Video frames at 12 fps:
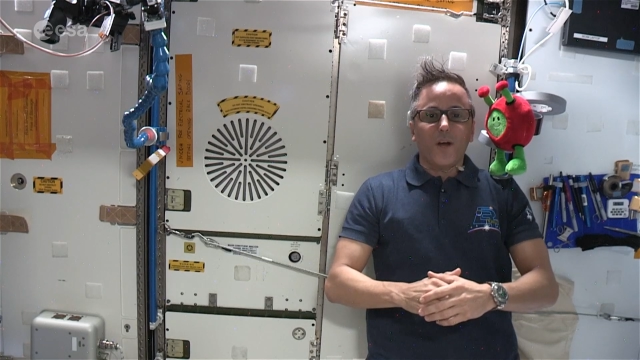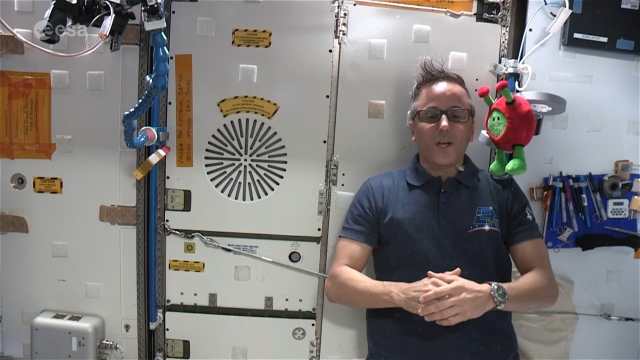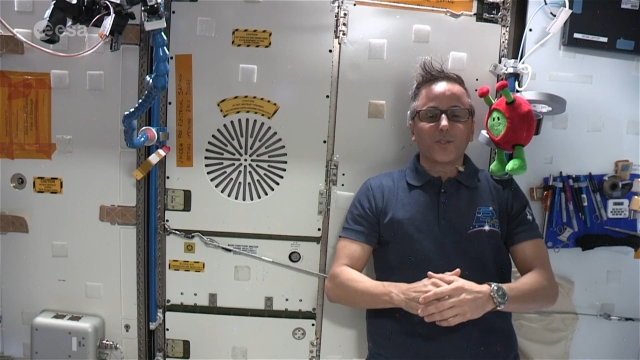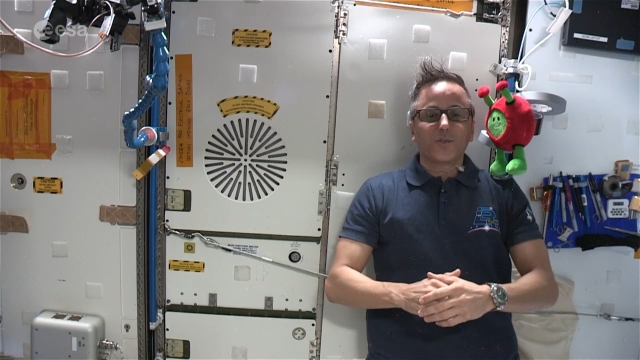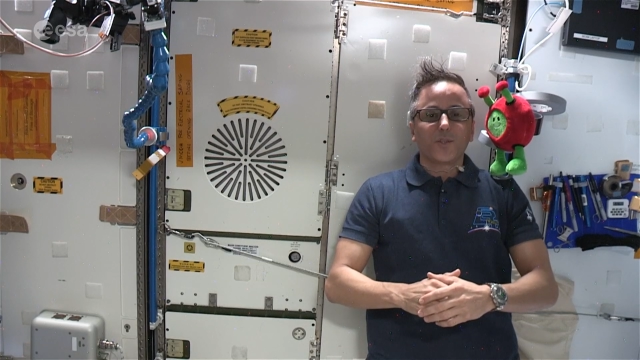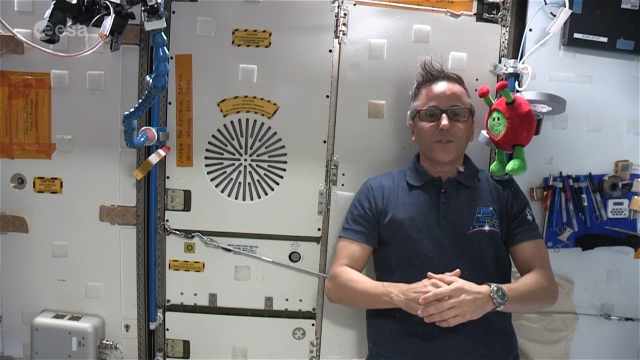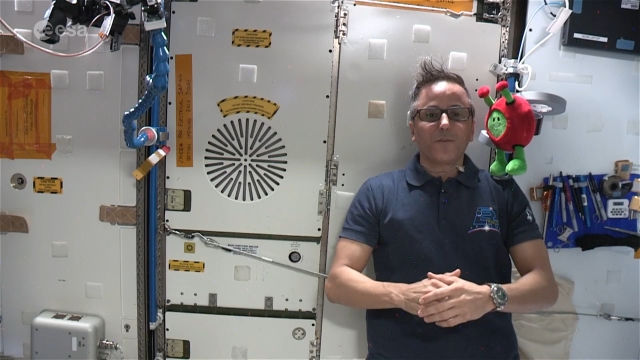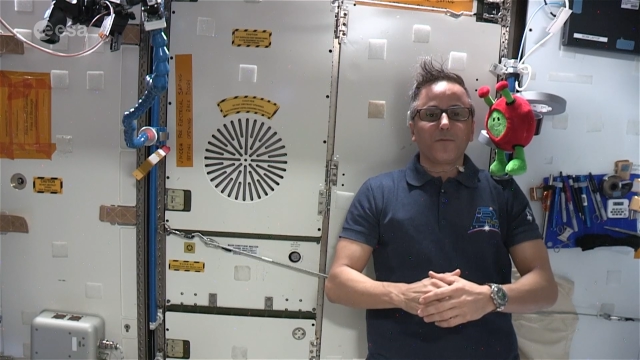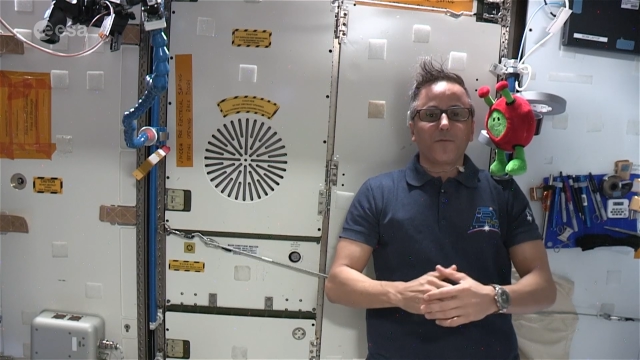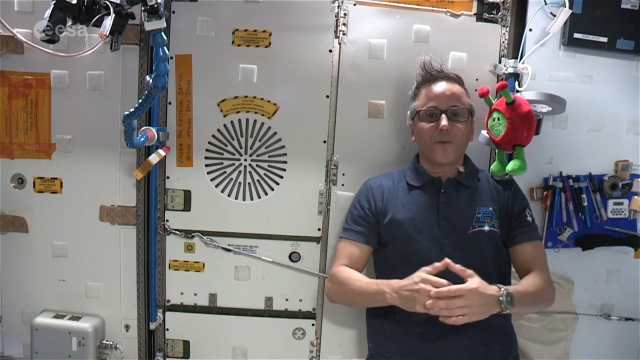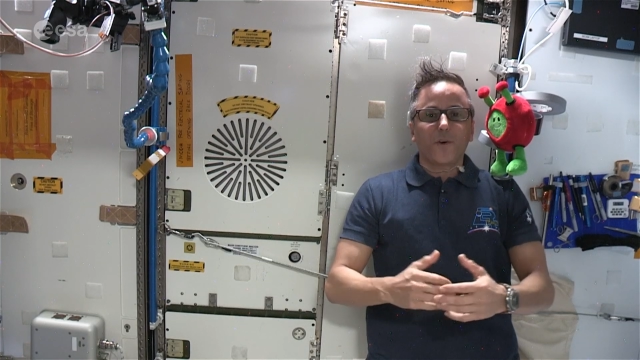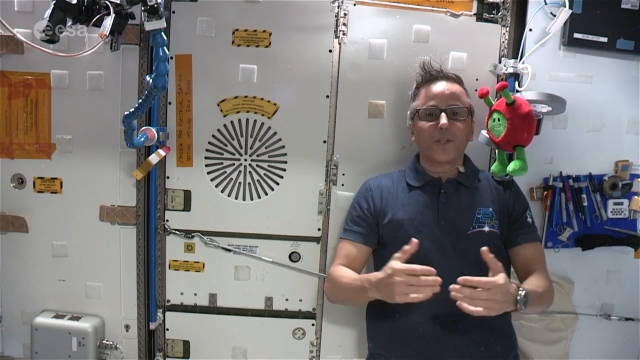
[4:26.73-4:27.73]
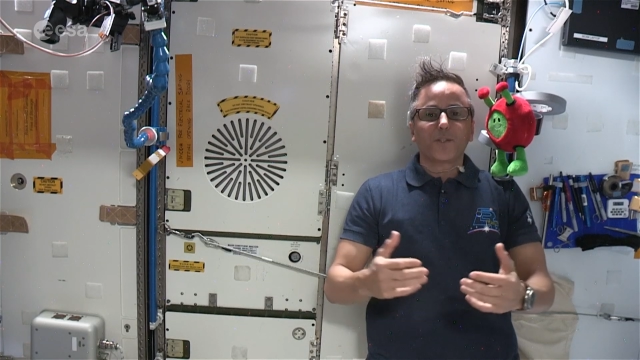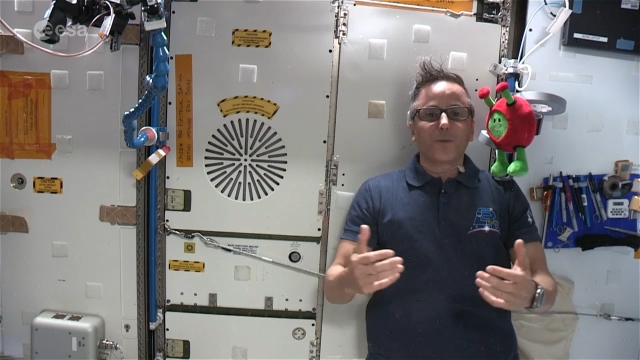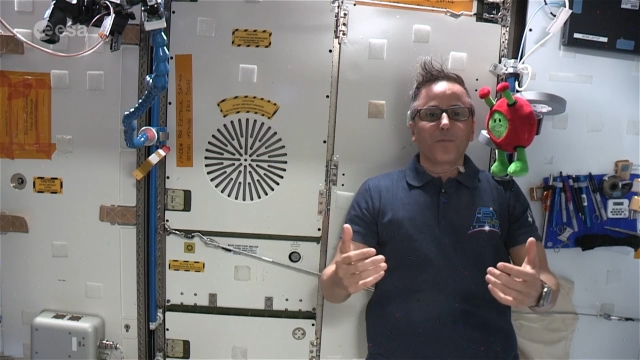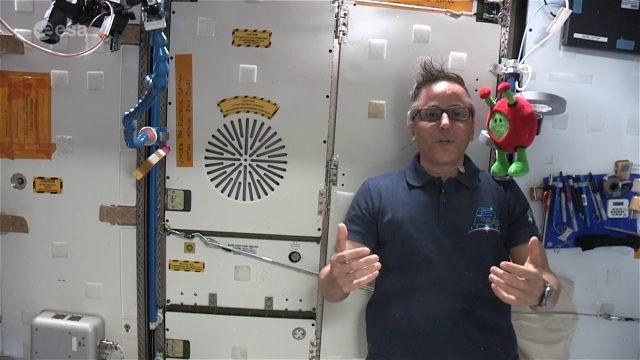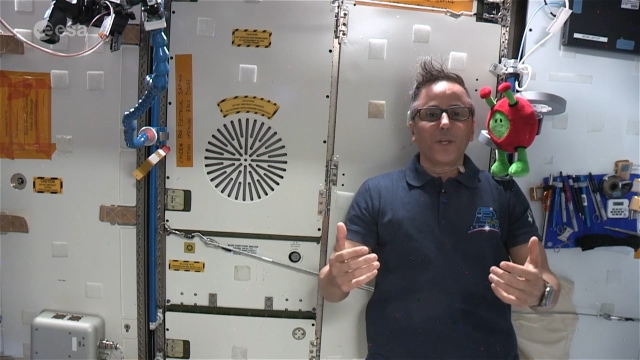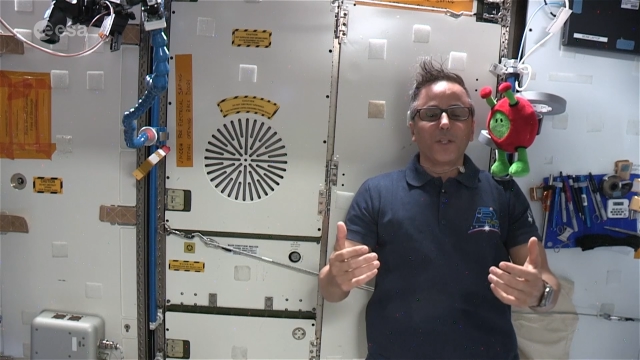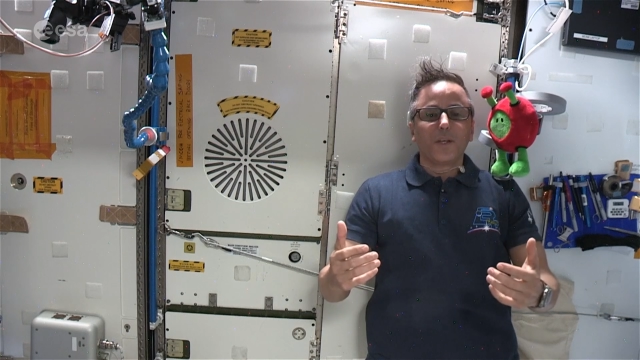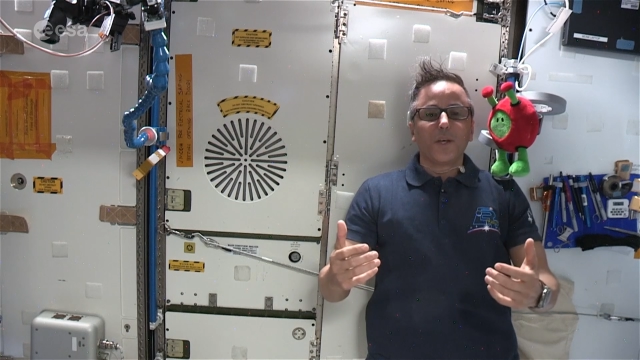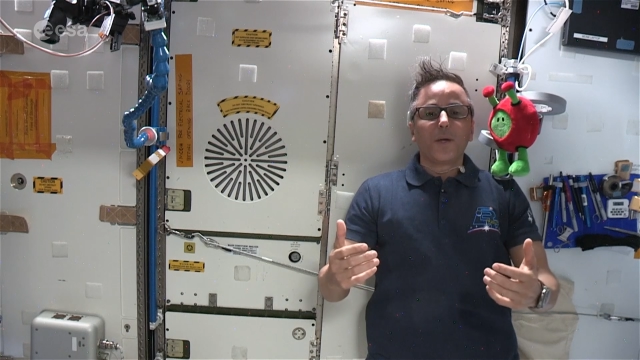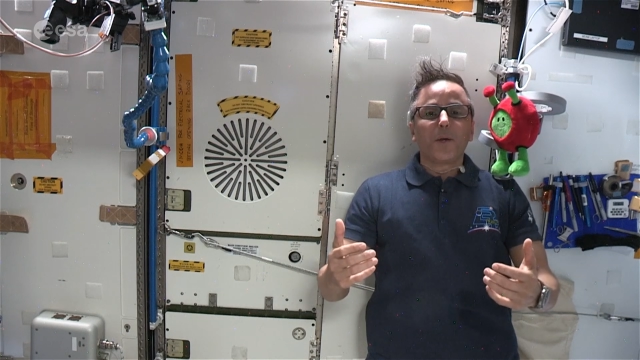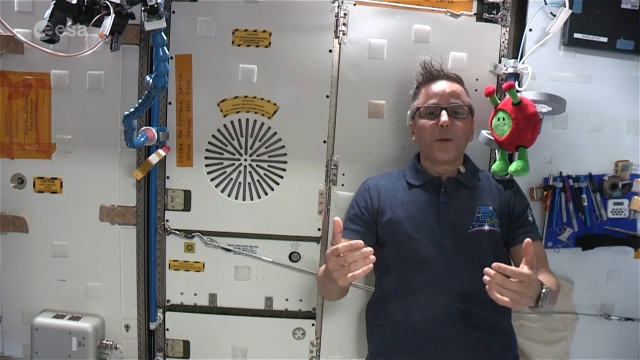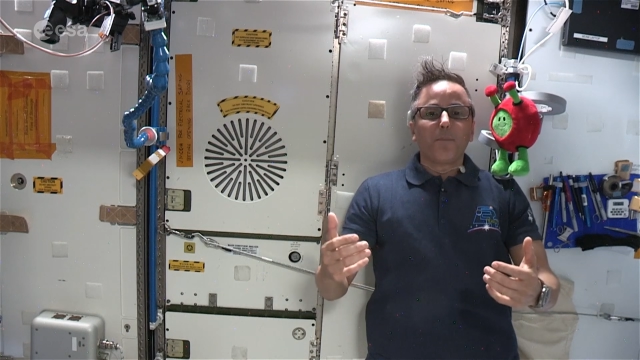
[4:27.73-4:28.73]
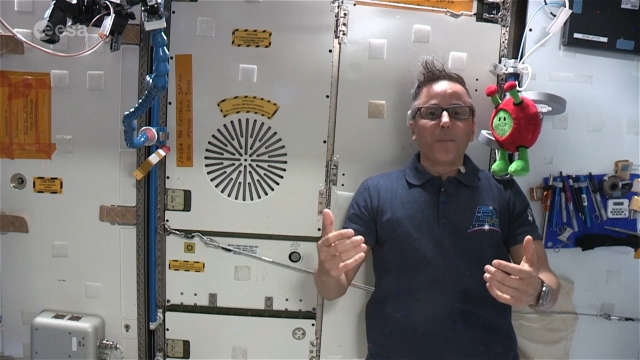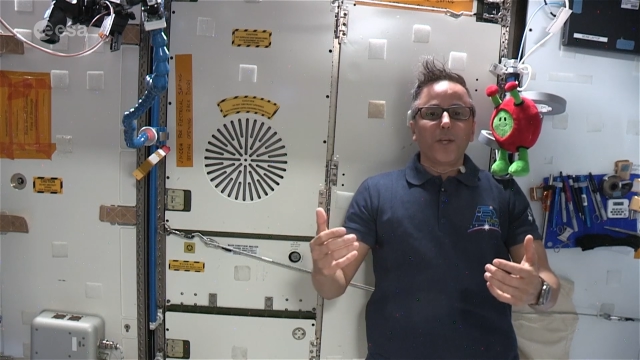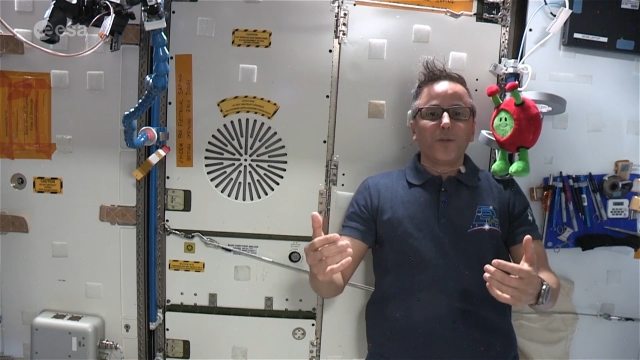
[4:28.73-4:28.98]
oxygen for us to breathe by